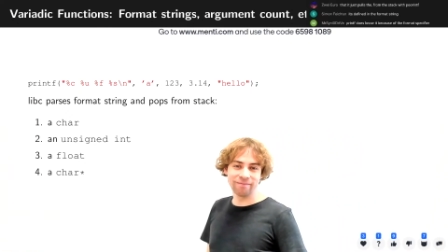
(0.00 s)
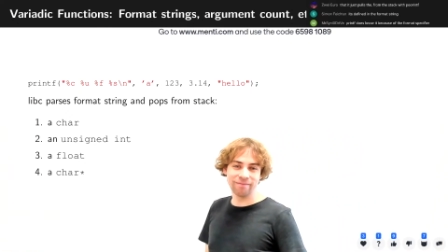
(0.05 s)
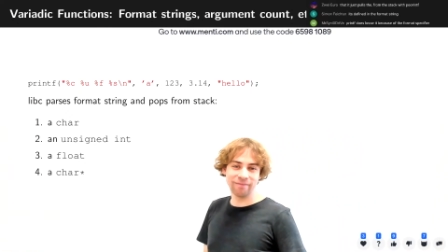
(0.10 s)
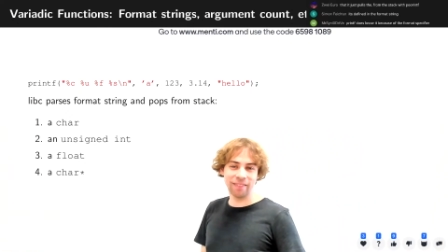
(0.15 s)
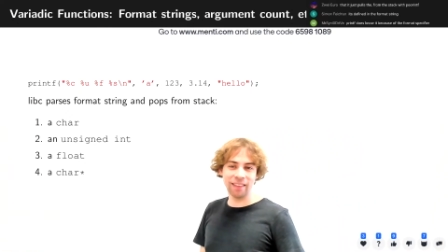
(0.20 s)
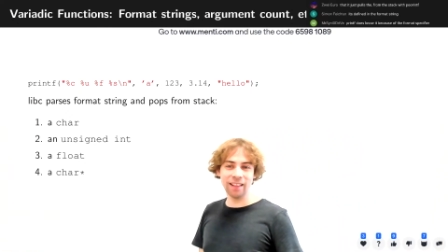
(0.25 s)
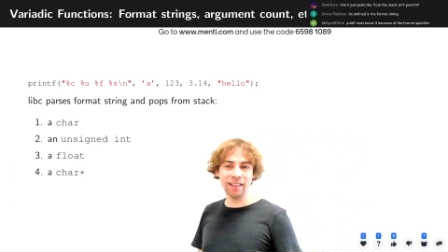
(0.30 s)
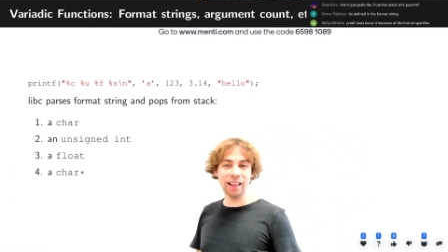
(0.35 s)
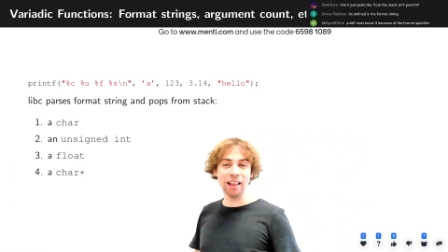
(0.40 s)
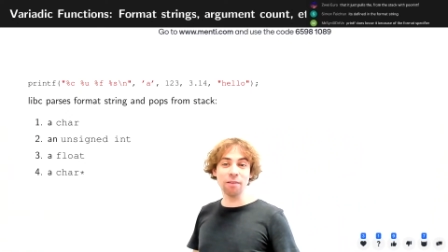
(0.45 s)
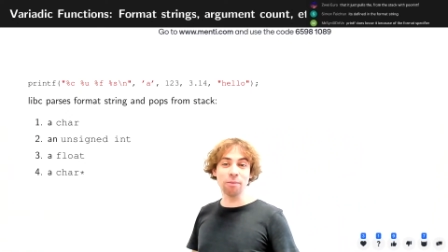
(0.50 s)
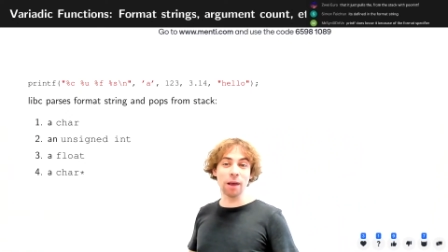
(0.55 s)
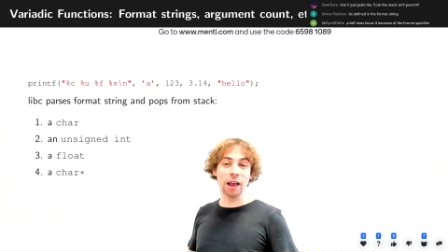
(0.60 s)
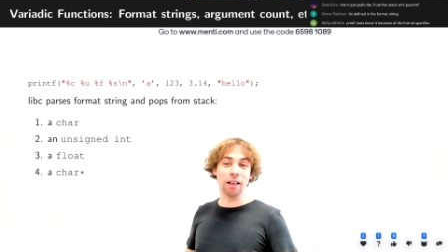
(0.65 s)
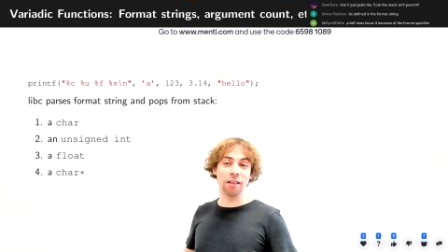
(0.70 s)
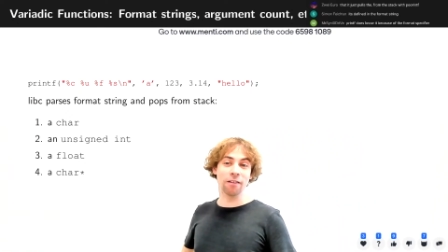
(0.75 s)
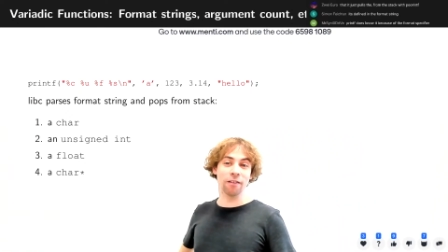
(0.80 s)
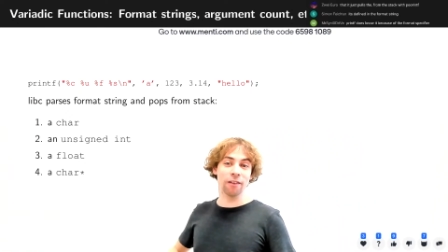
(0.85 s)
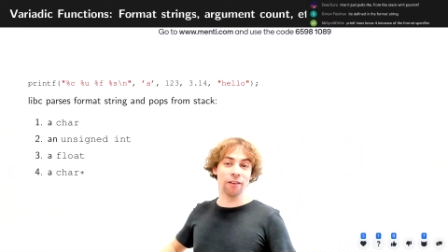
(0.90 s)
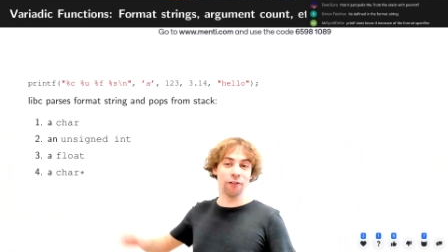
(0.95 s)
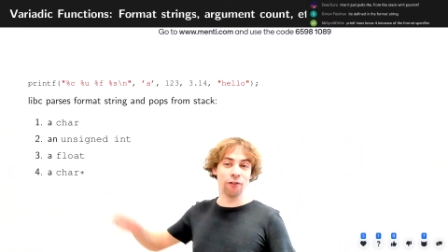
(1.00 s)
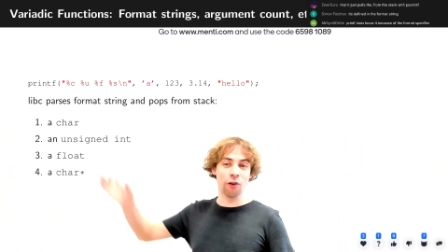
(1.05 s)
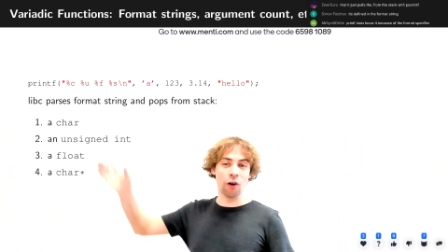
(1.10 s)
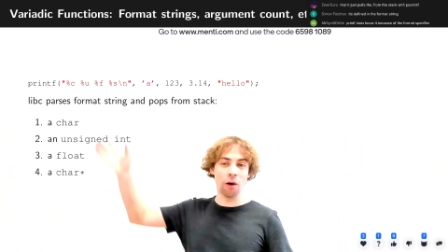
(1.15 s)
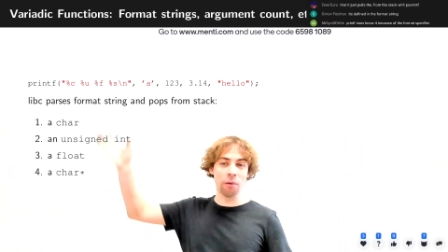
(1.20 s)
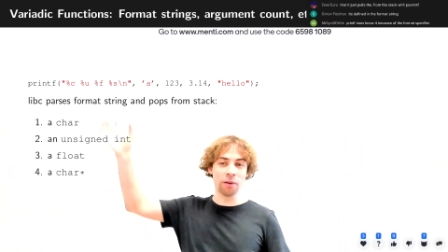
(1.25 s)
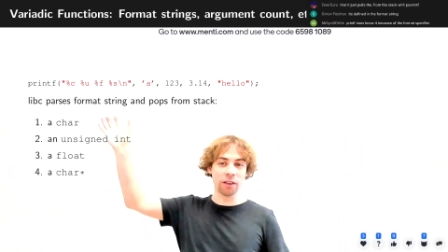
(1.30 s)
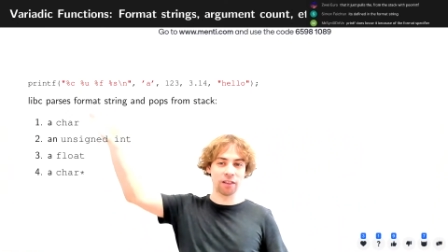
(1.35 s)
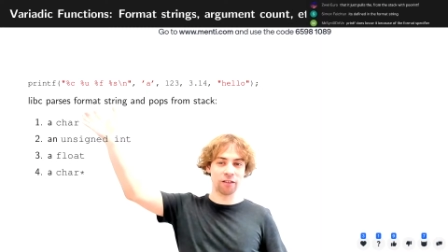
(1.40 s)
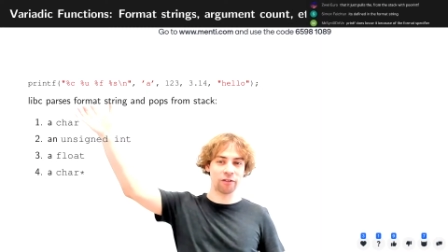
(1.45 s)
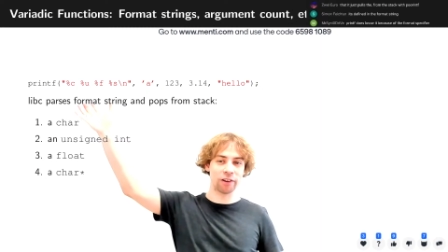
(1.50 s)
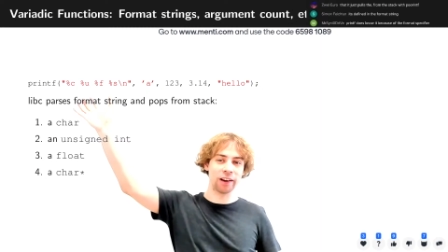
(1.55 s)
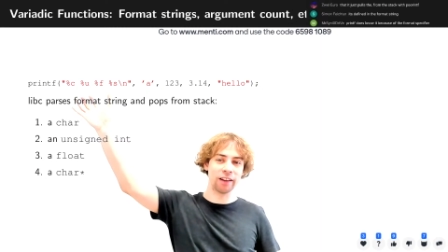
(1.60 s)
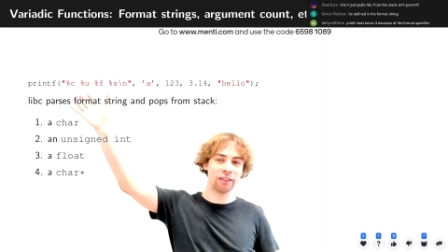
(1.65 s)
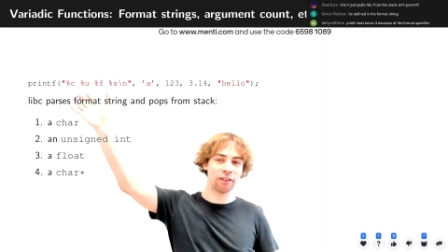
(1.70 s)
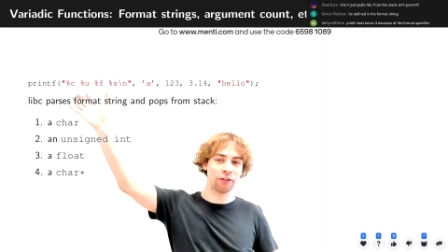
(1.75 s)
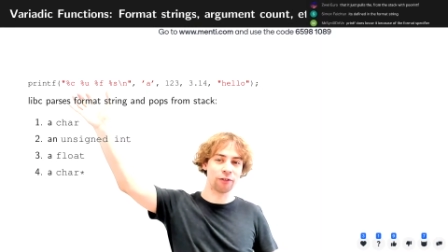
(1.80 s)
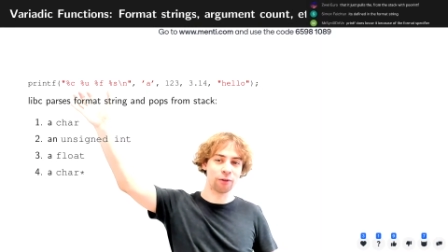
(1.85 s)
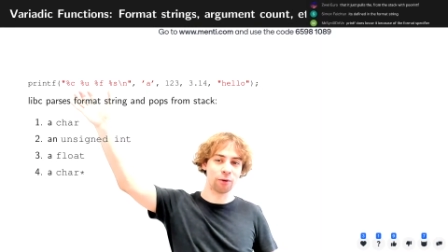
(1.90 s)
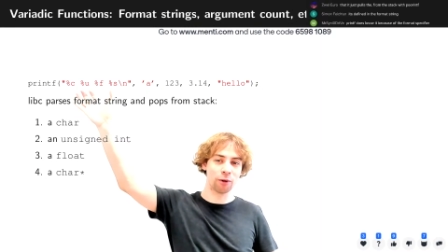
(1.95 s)
And this makes format strings,
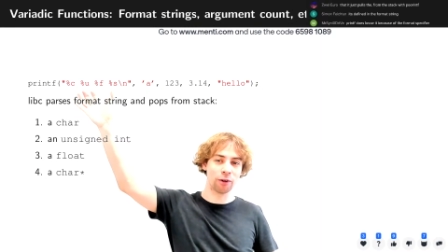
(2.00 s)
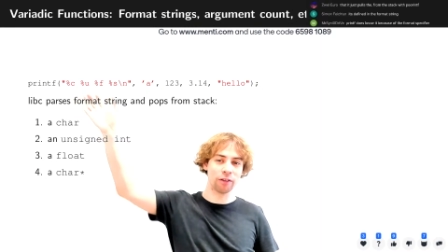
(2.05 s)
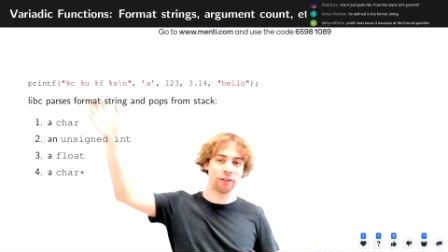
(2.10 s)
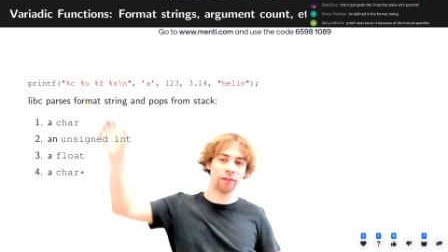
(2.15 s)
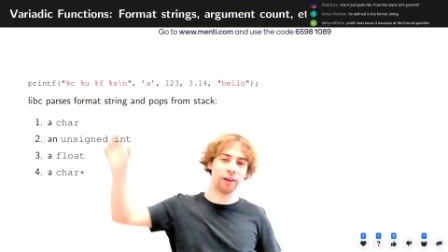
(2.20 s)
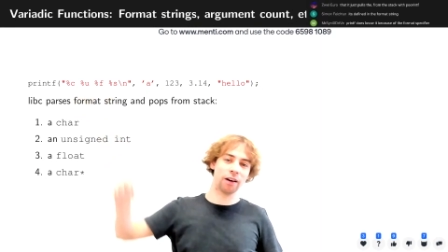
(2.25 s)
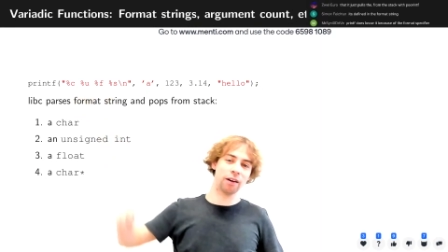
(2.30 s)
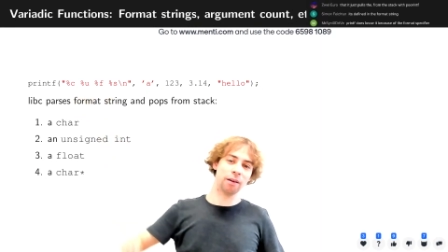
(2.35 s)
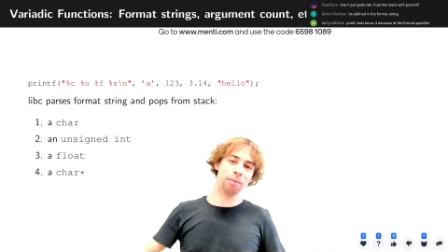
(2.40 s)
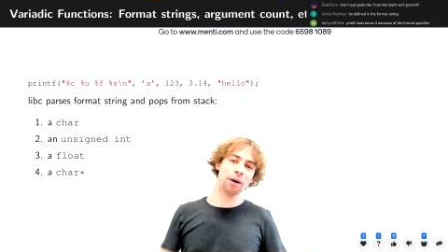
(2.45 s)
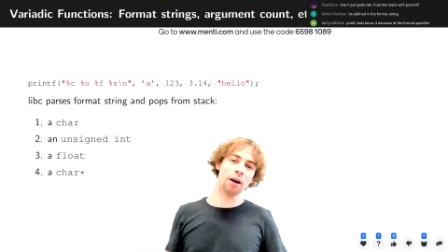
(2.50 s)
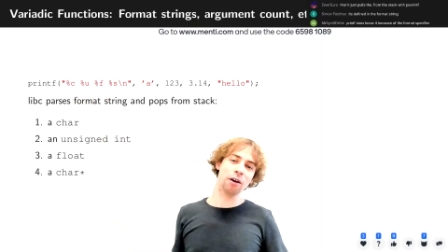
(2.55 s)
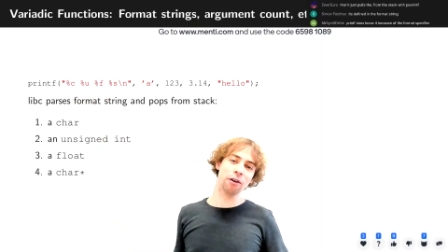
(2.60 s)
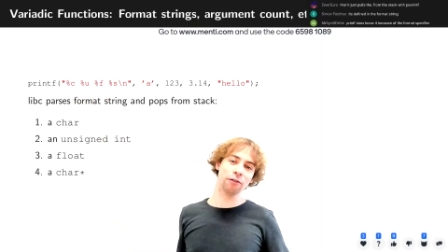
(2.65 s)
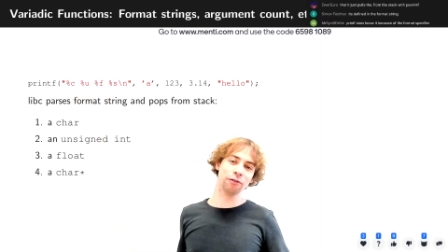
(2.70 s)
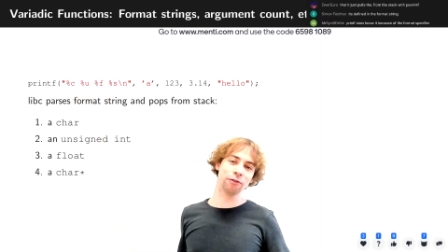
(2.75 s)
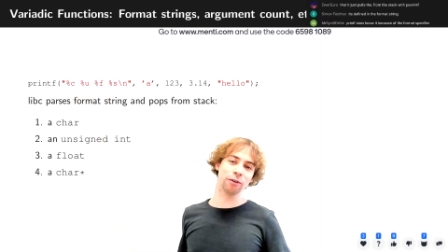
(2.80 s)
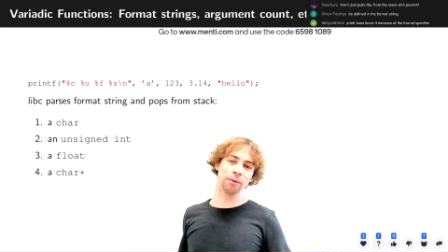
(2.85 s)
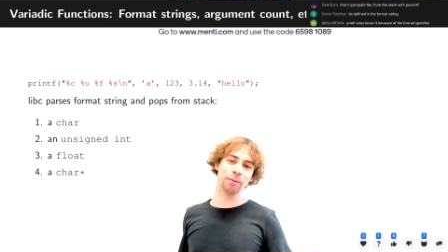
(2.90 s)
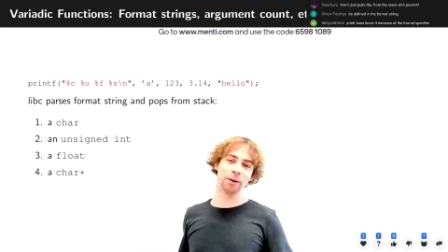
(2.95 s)
of course, very powerful,